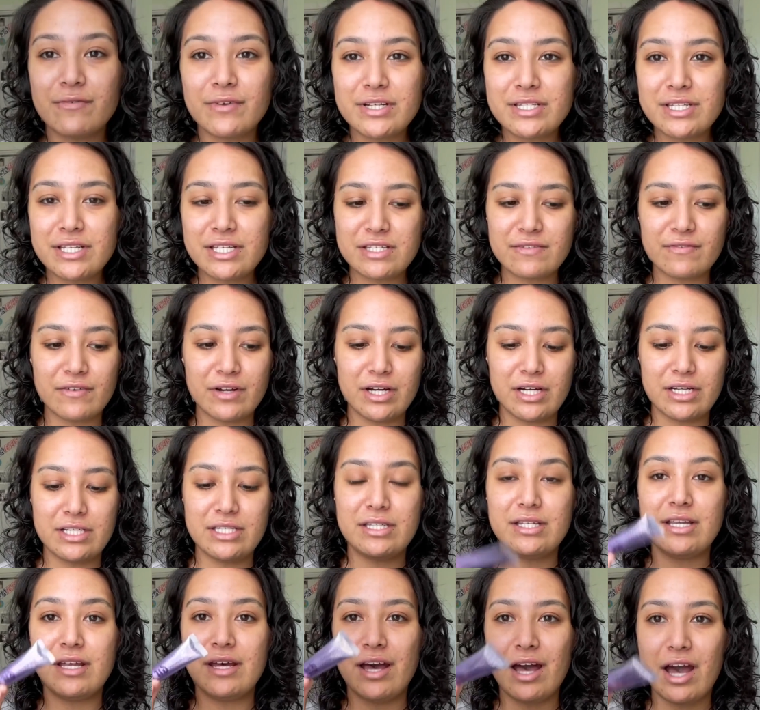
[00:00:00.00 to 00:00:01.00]
things
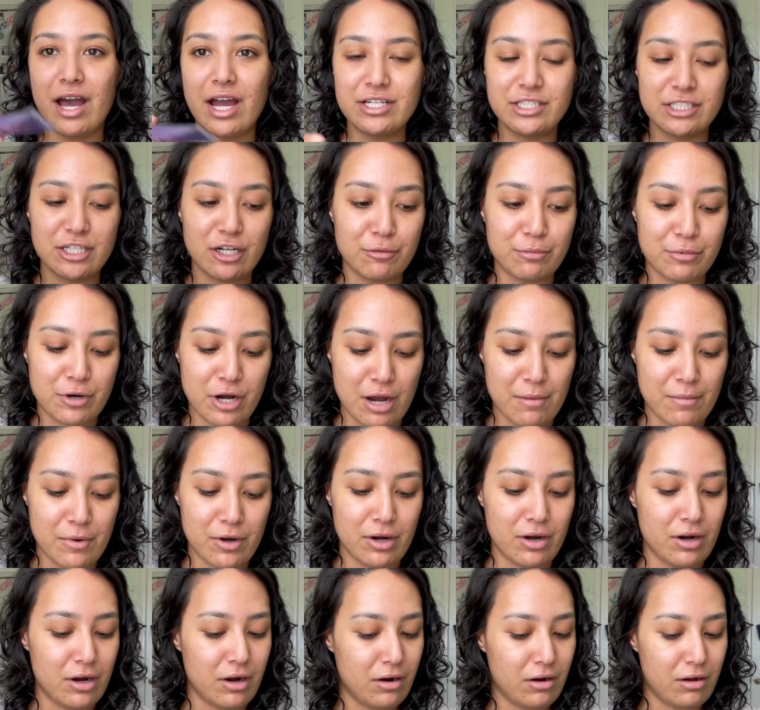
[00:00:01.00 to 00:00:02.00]
first, eyeshadow
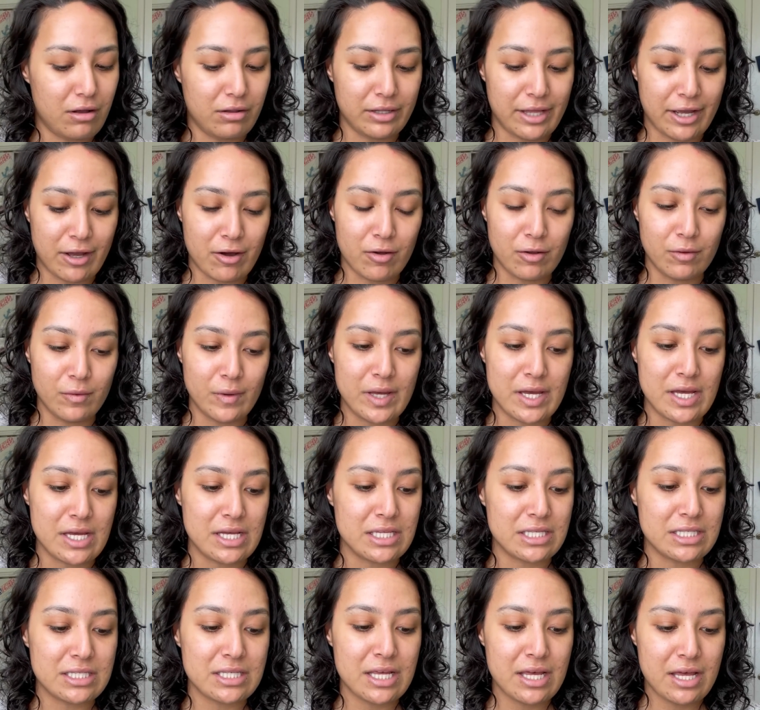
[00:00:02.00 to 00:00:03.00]
primer, like
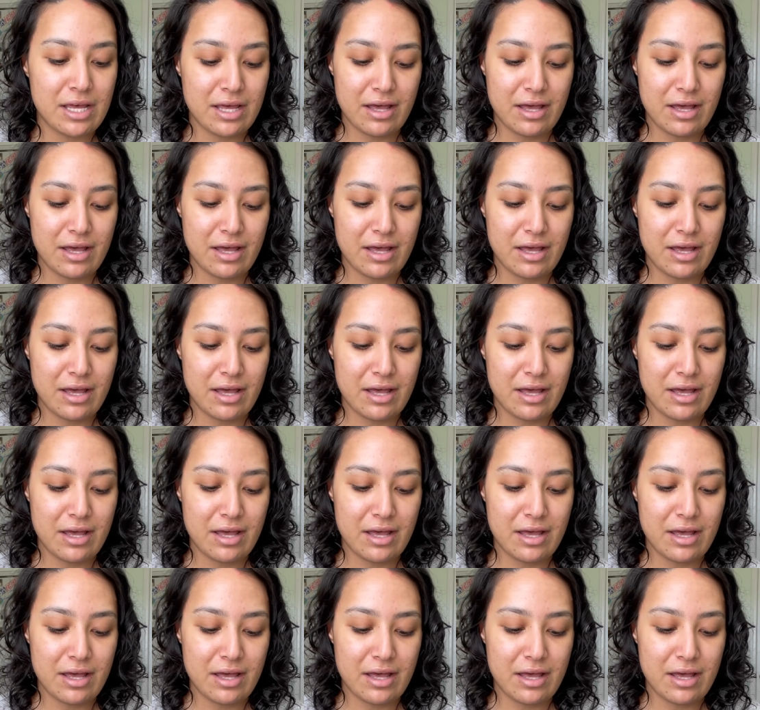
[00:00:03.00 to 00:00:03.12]
always.